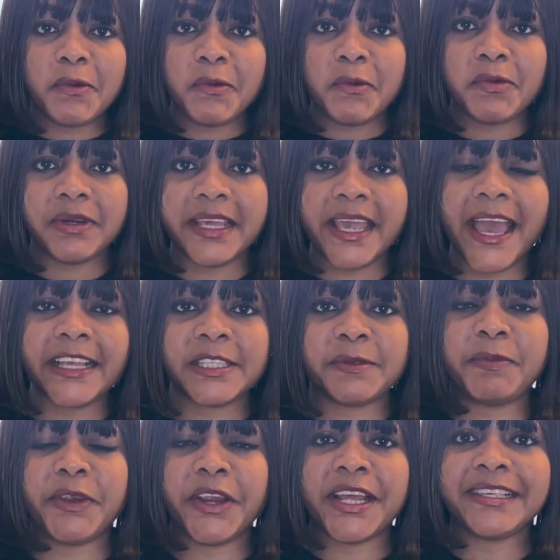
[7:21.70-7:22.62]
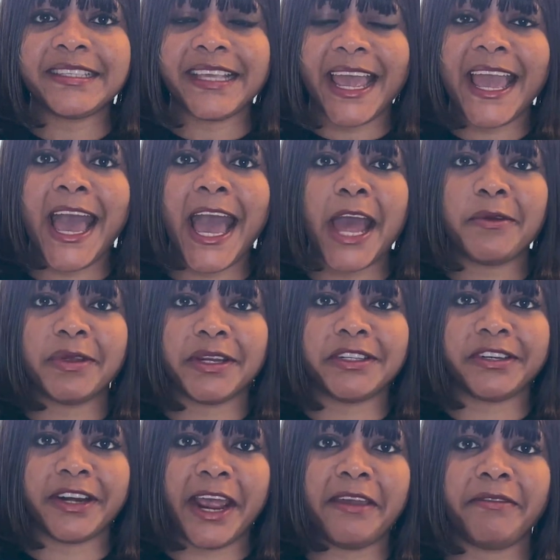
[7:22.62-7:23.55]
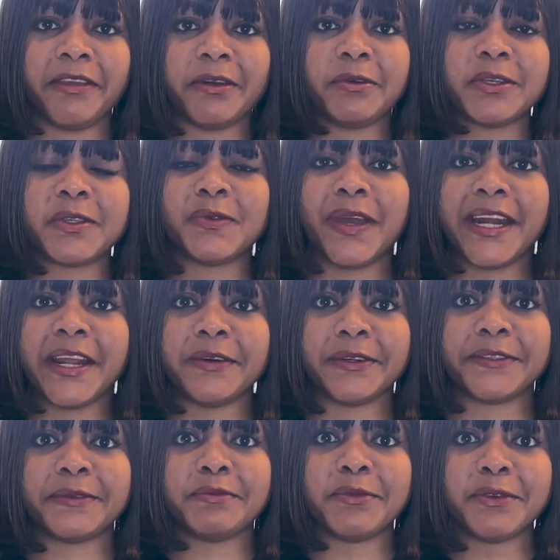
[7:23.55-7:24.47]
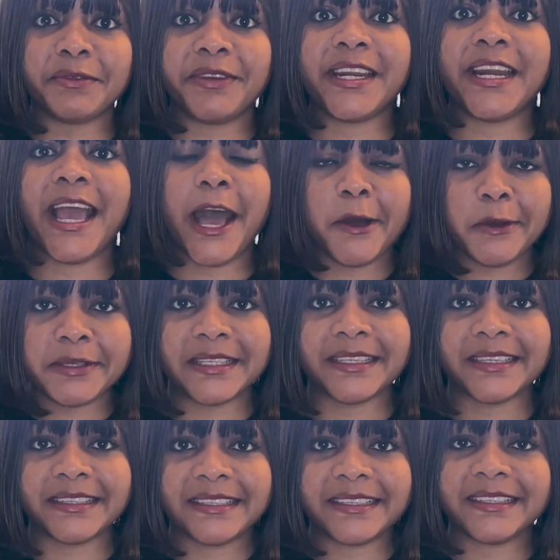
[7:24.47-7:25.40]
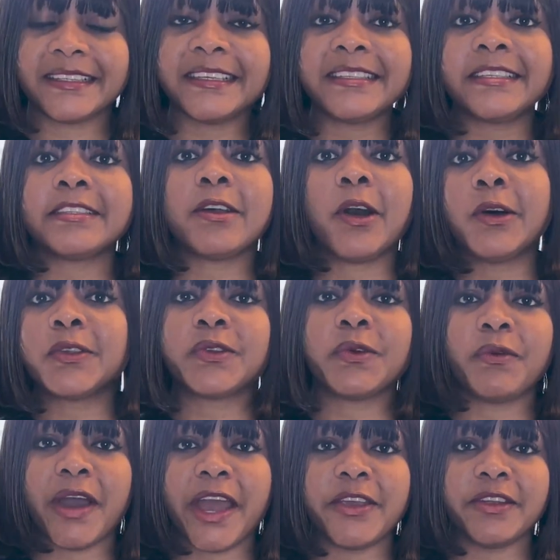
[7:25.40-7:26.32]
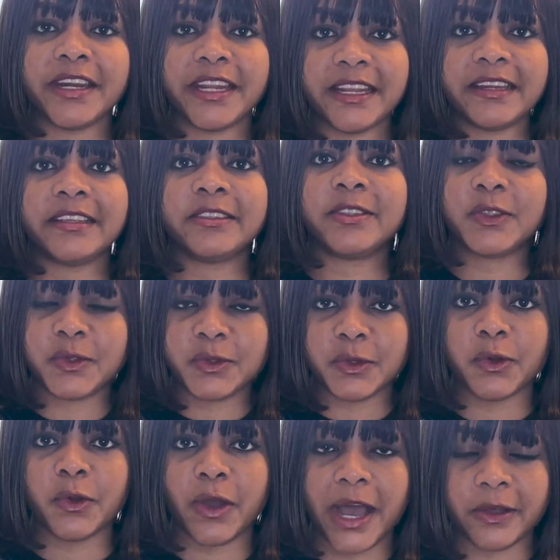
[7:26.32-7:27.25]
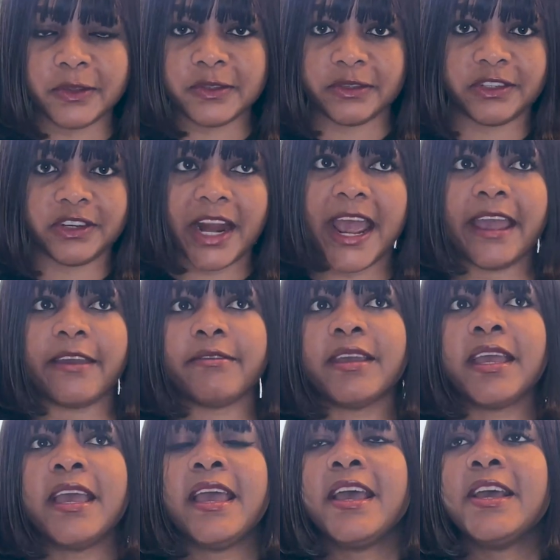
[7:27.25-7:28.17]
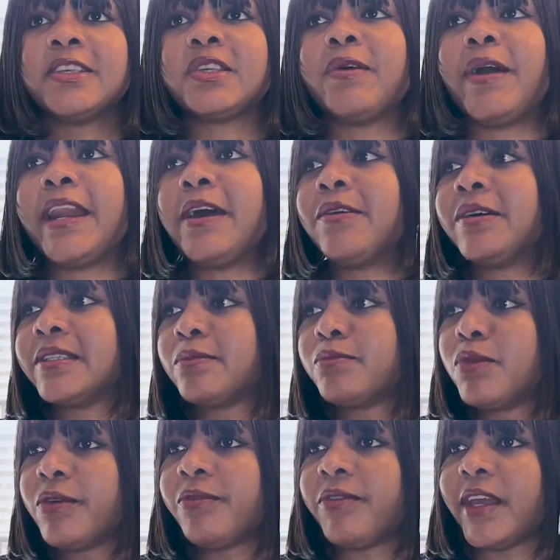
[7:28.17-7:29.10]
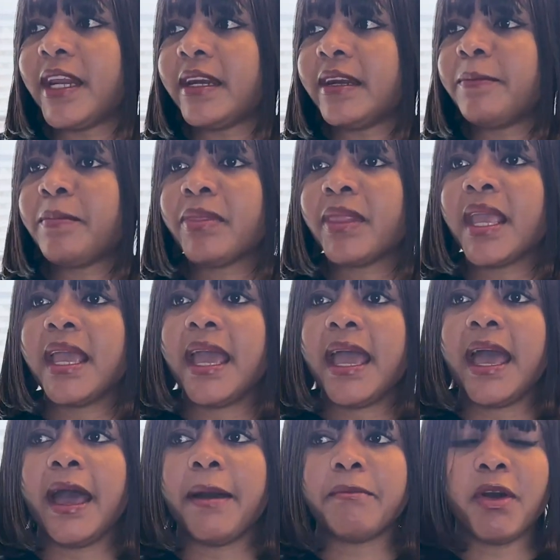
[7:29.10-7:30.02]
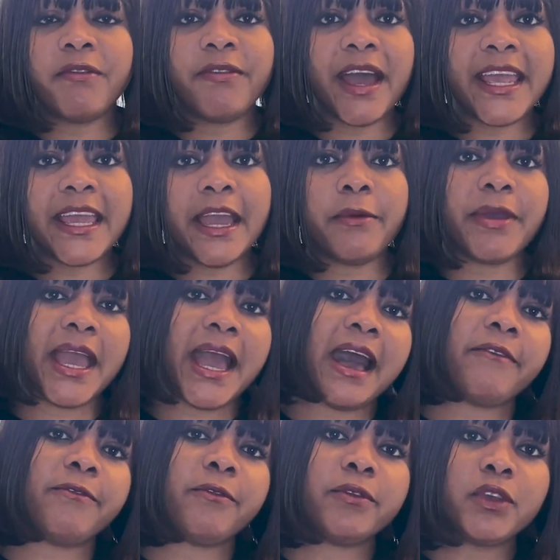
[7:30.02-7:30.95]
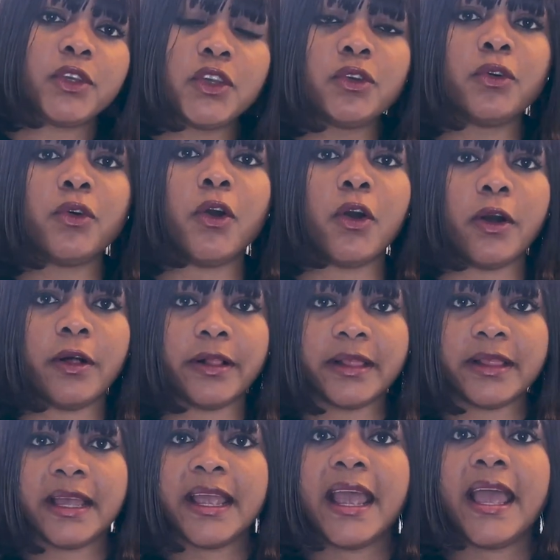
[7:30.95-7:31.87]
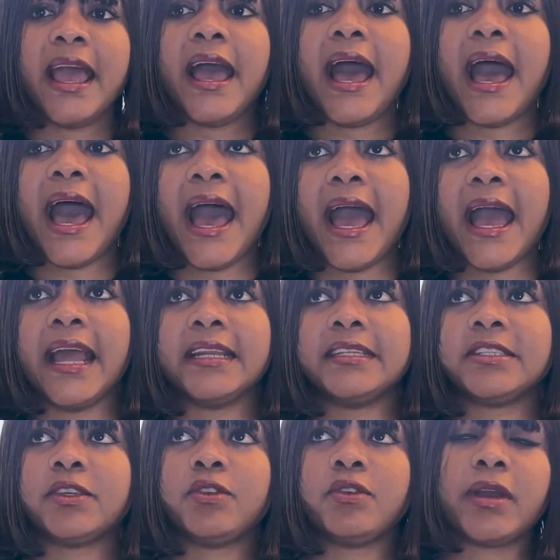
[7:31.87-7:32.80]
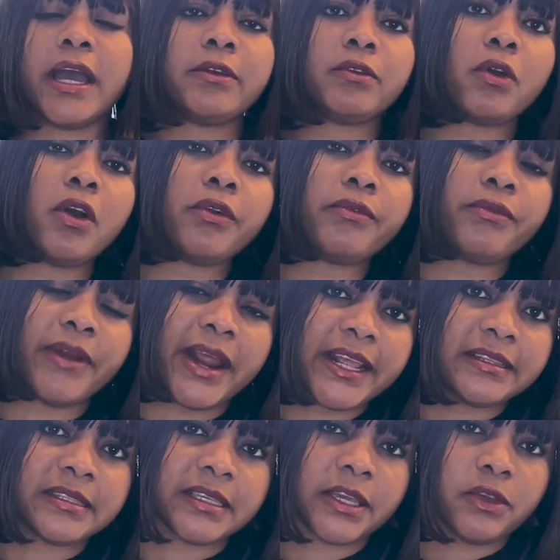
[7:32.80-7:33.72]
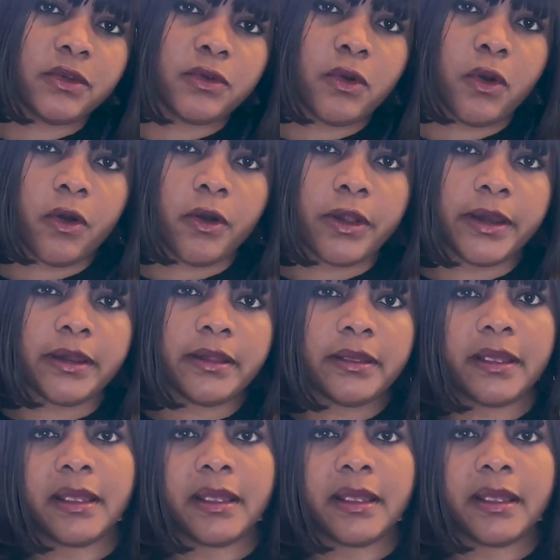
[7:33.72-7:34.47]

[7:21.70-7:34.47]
the experience I had with driving was when I was moving houses. This is also why you need to know how to drive. So when I was moving, over here we have U-Haul, and you can go rent a U-Haul.